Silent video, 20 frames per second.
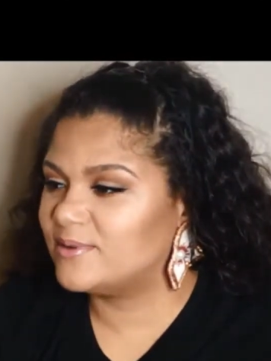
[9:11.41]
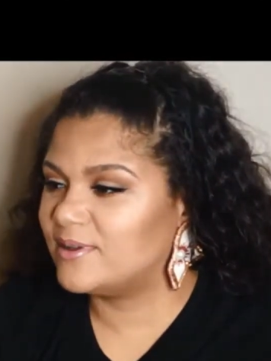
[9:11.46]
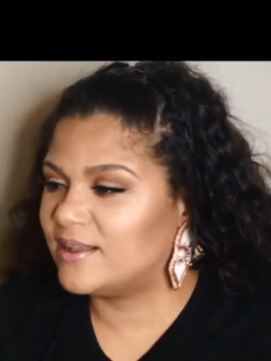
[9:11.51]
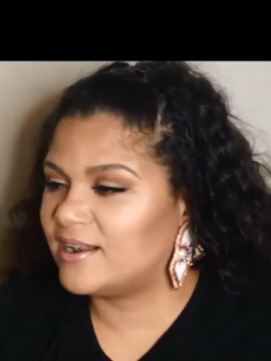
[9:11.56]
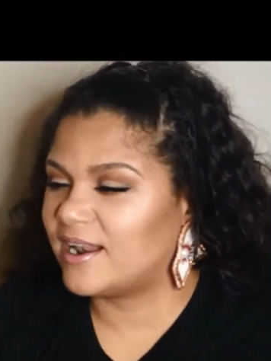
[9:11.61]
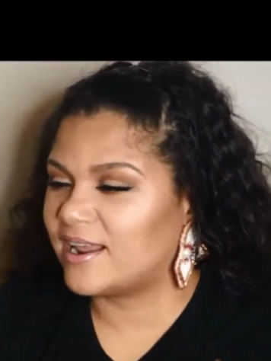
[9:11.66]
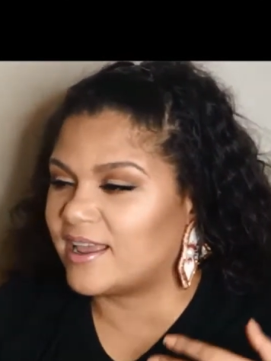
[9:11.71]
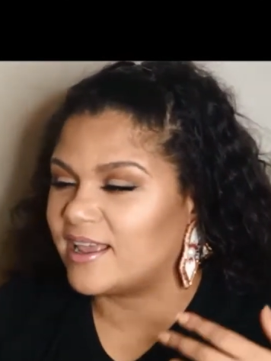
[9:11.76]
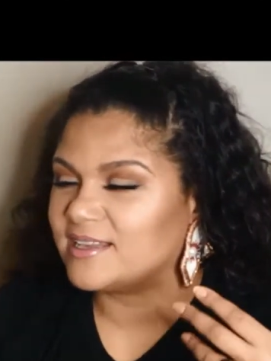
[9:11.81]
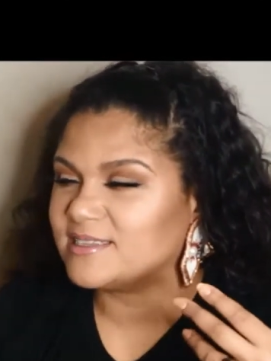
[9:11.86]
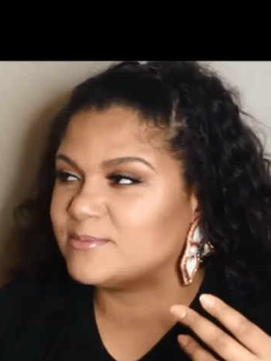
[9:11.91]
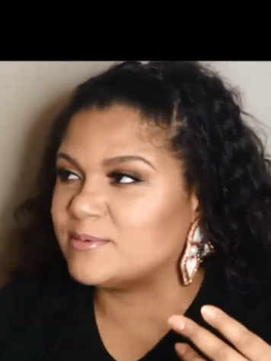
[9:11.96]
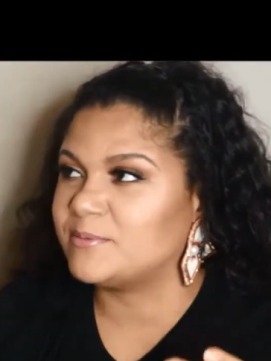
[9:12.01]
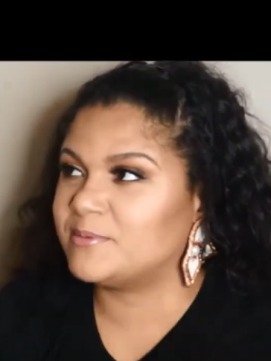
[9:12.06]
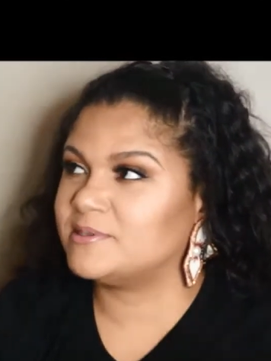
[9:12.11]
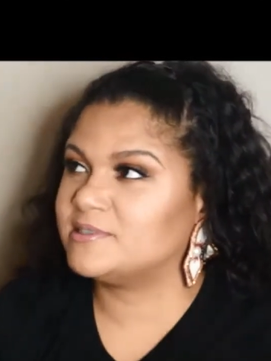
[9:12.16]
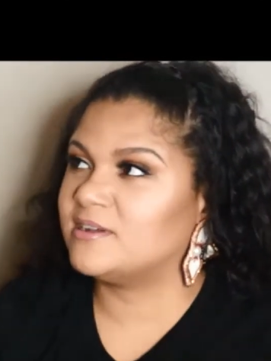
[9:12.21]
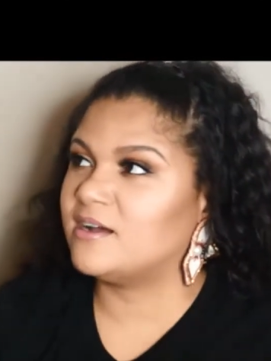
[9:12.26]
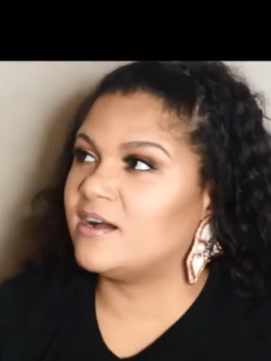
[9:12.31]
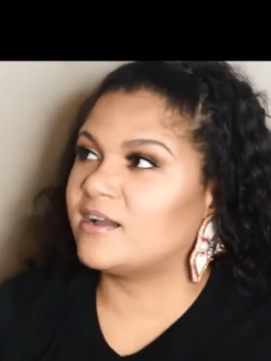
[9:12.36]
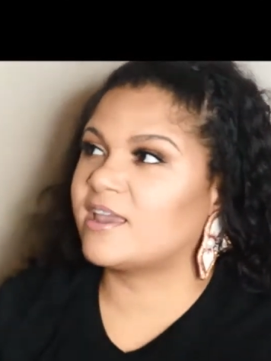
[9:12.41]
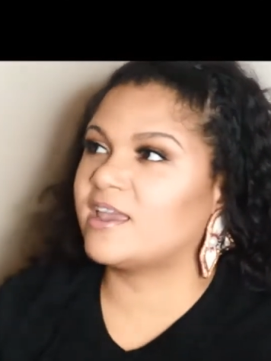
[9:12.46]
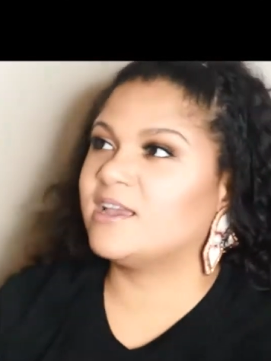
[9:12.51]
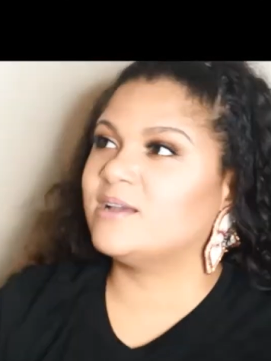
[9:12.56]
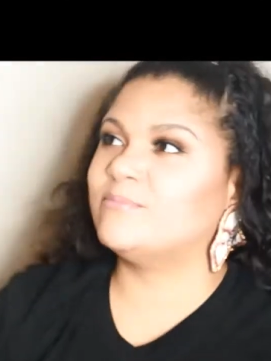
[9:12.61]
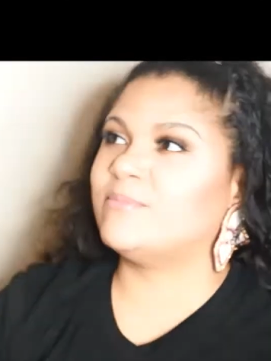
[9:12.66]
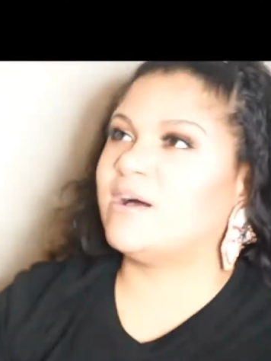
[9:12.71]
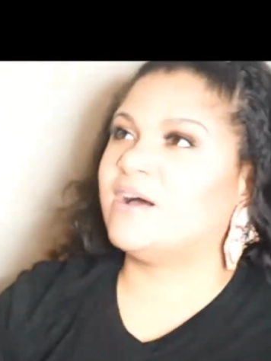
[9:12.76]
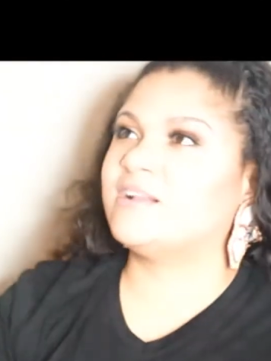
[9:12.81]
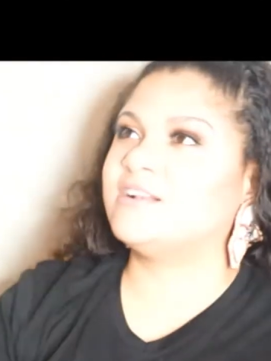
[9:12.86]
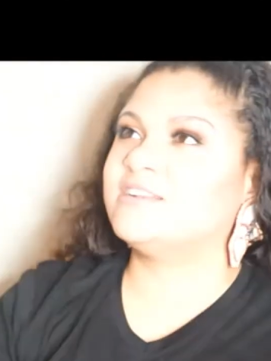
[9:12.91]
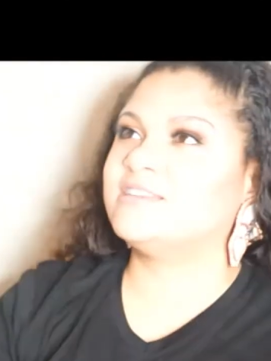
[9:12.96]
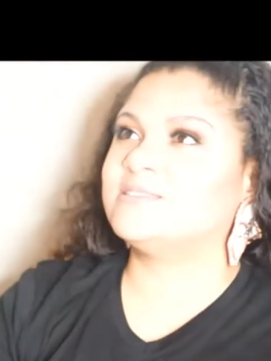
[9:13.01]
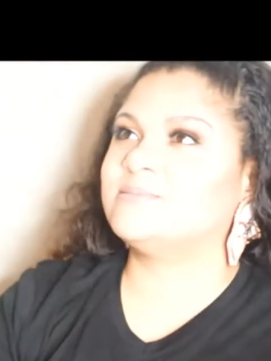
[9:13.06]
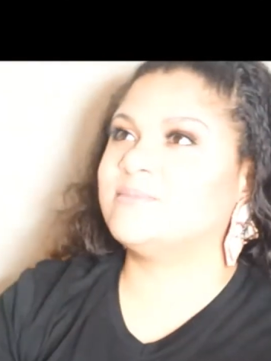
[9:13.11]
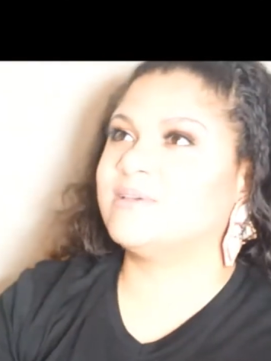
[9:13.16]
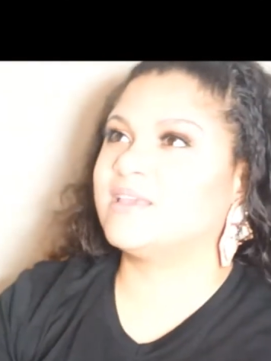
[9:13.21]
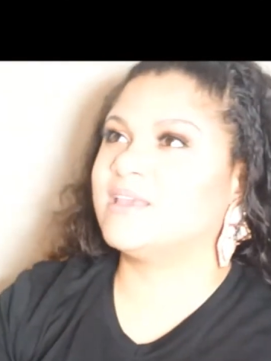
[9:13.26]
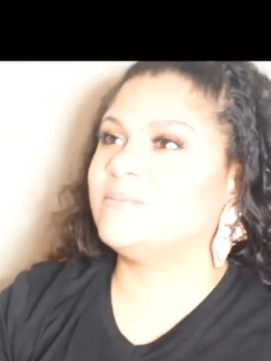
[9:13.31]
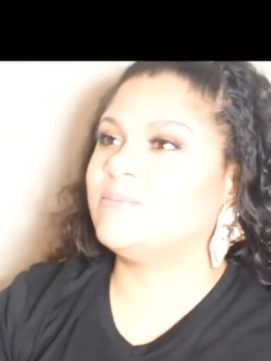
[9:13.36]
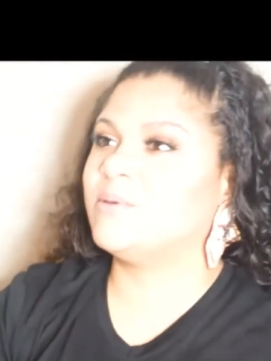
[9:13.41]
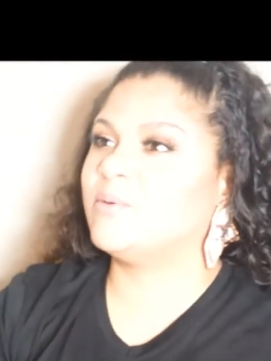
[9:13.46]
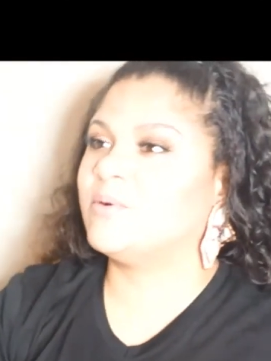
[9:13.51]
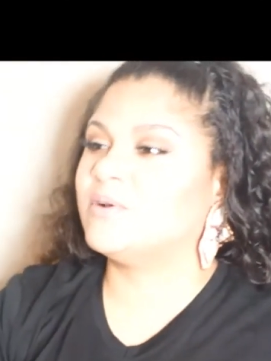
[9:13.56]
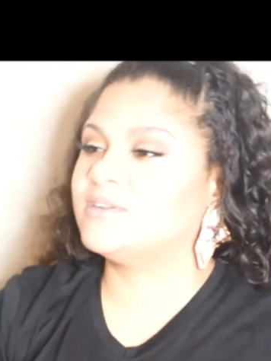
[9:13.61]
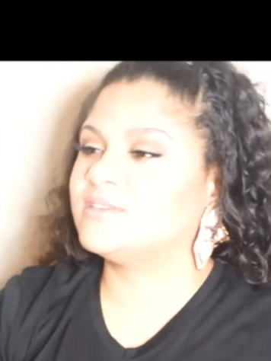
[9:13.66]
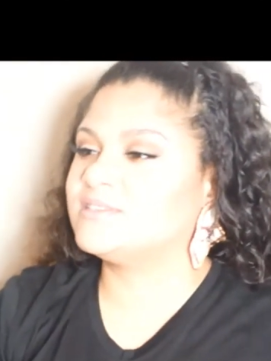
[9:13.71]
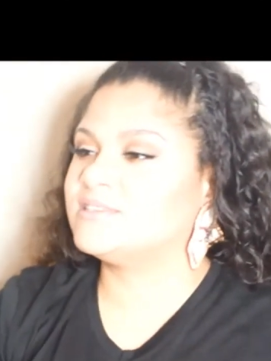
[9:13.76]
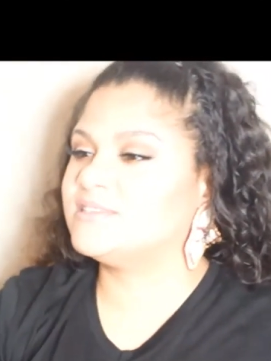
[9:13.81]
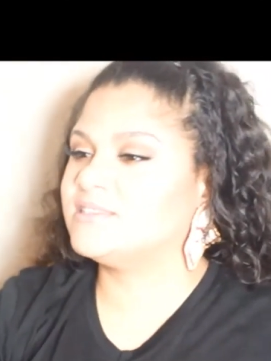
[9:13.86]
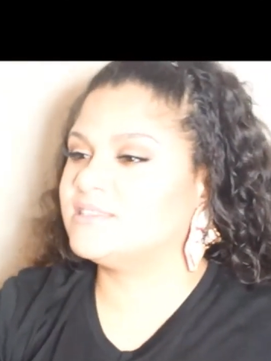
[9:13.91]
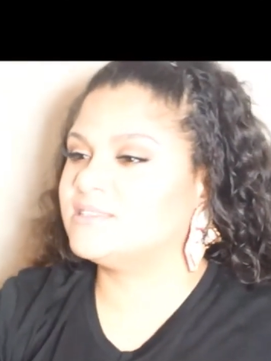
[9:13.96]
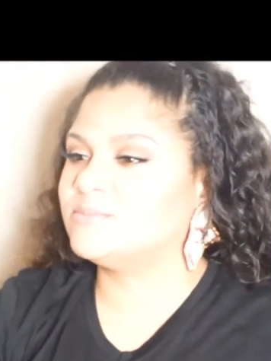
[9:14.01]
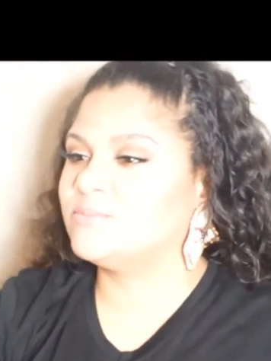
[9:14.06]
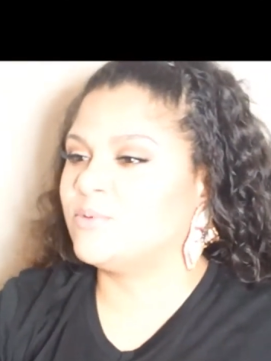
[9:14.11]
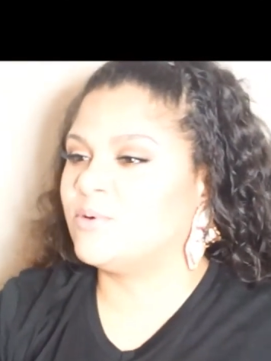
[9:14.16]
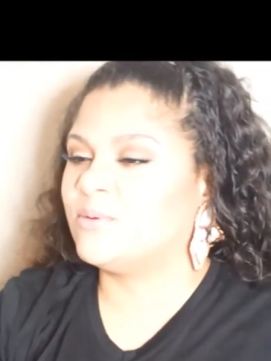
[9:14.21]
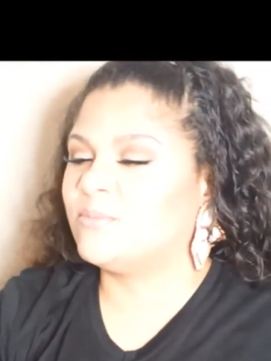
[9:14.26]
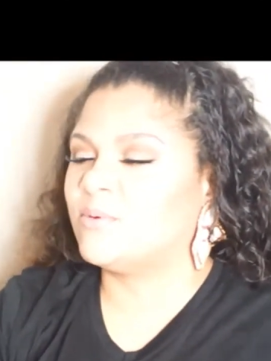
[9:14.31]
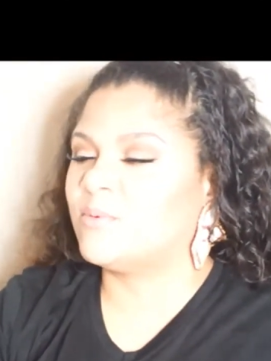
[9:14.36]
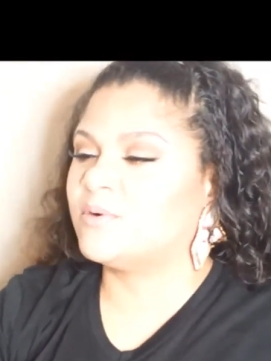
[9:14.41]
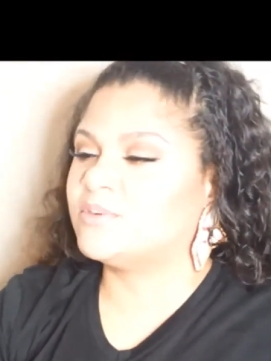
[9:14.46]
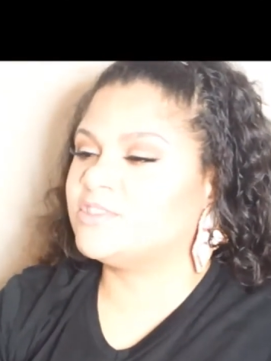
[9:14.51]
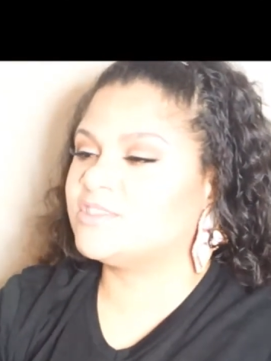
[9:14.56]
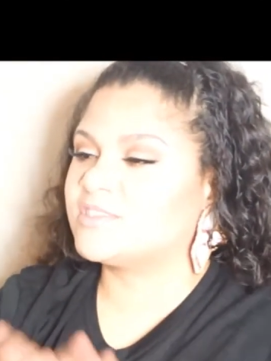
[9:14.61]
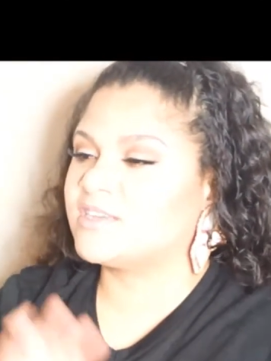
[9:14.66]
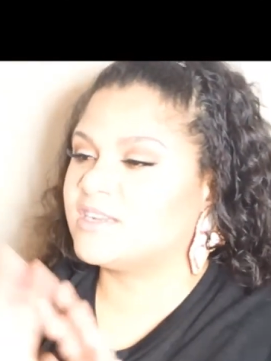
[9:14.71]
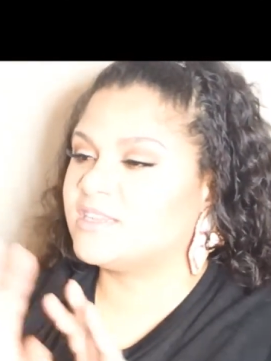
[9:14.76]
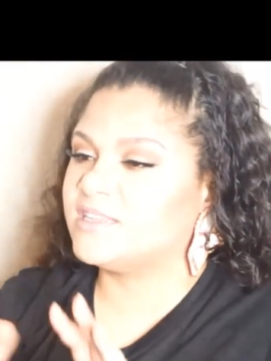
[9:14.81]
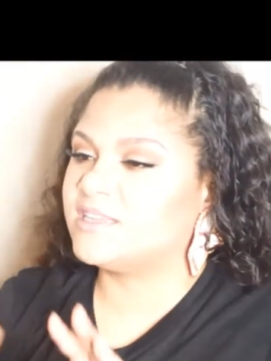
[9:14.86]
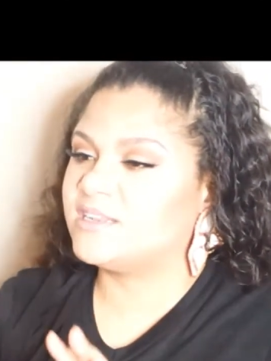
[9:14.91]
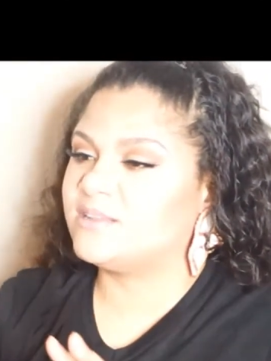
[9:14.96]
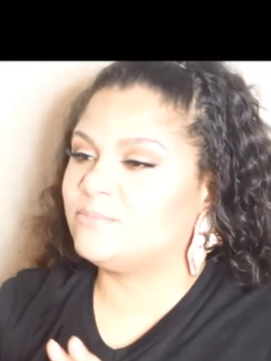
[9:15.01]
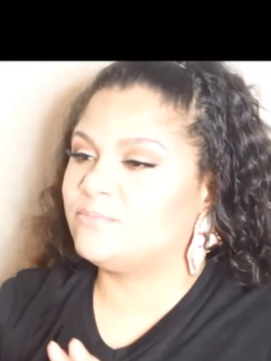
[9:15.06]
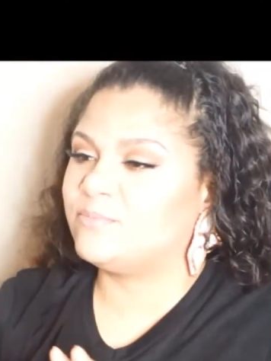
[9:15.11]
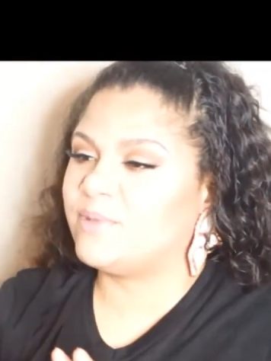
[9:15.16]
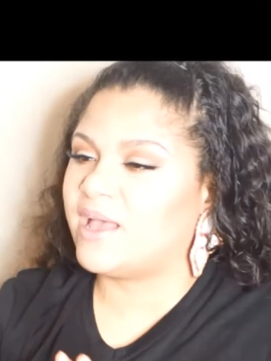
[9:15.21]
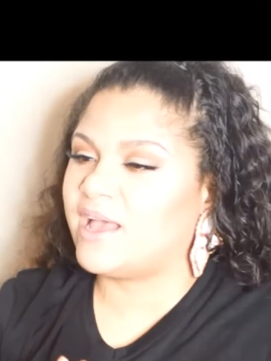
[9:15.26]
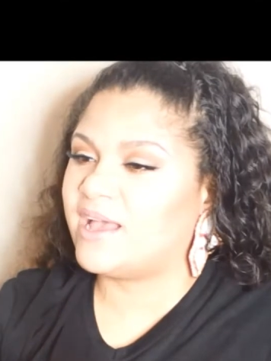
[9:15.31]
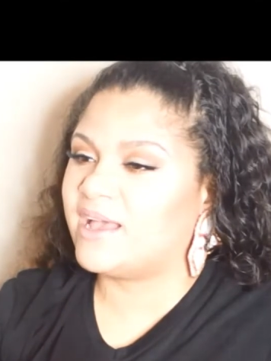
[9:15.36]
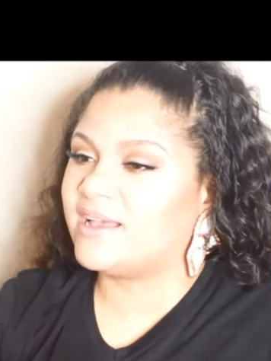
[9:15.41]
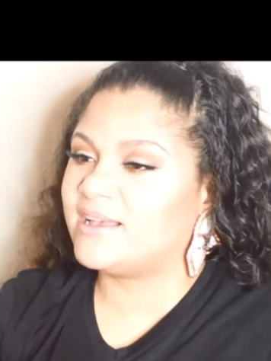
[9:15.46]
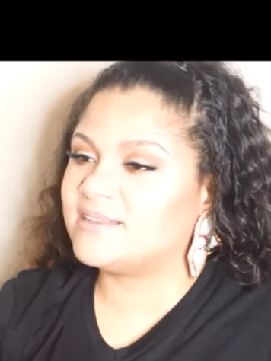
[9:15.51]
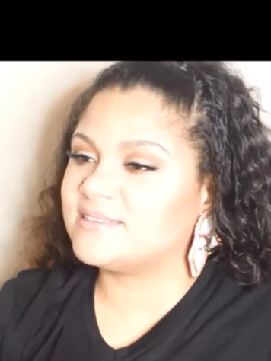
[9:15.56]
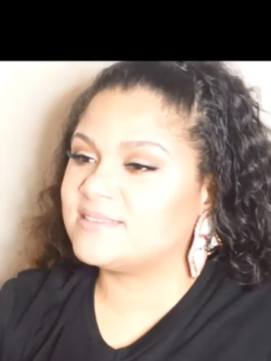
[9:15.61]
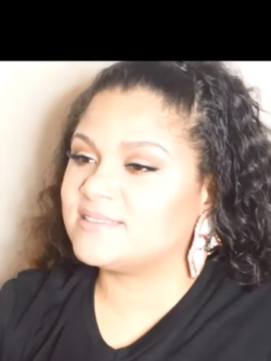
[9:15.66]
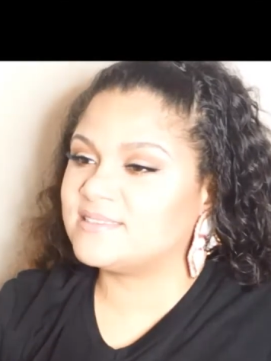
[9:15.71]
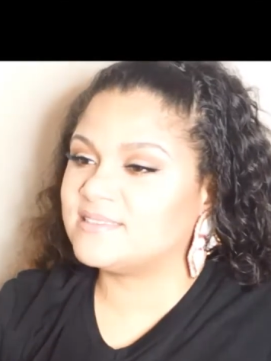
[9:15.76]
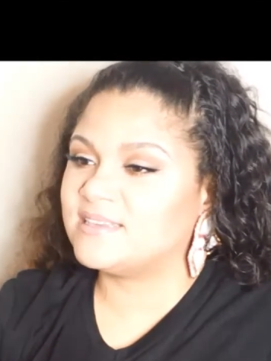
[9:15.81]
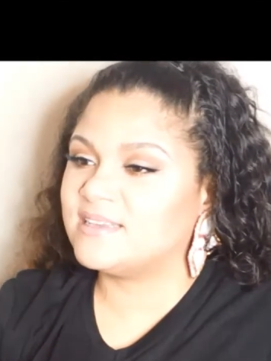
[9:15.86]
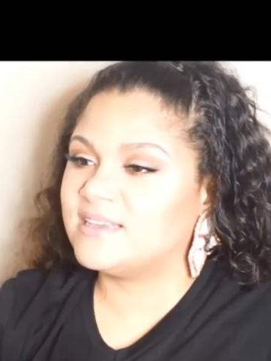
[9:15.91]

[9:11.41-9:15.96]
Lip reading: And I guess maybe talking about it is making me want to sneeze more, but we're just gonna let it pass.